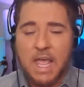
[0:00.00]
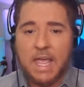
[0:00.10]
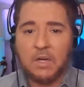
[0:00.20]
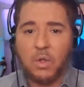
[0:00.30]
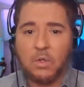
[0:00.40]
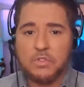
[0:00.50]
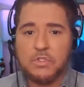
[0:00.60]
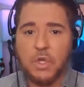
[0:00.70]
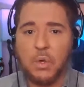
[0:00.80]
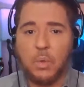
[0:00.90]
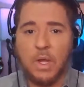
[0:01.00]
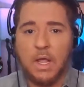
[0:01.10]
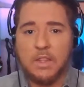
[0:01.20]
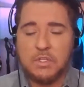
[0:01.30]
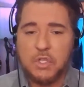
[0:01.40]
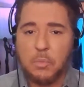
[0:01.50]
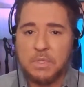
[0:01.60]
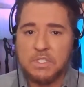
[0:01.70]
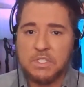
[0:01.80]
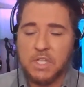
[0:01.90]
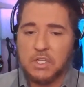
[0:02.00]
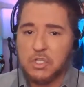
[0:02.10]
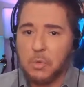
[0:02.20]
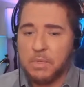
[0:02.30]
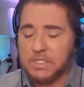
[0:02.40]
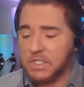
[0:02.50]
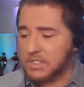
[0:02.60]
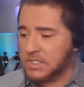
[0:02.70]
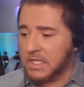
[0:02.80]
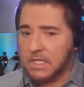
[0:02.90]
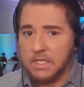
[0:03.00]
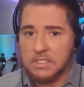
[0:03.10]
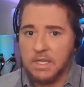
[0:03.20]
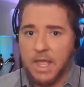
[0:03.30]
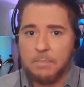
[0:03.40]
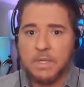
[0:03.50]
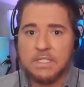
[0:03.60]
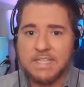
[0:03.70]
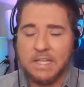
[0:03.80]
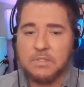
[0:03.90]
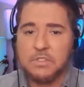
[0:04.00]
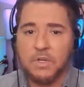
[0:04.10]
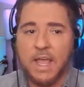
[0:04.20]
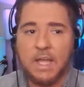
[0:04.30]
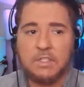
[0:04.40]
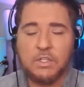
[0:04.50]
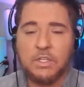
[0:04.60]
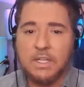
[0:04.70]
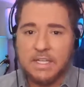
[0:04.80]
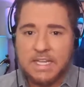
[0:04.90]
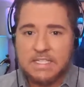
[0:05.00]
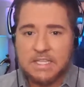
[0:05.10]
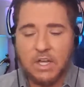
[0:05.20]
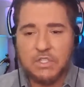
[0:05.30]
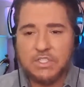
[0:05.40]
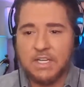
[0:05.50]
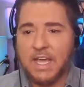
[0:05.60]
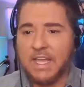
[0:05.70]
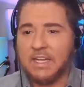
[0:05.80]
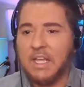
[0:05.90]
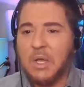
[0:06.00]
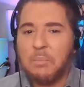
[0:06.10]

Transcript: And also uh, There's No Business Like Show Business. He is an epic dancer and actor. He's on tonight.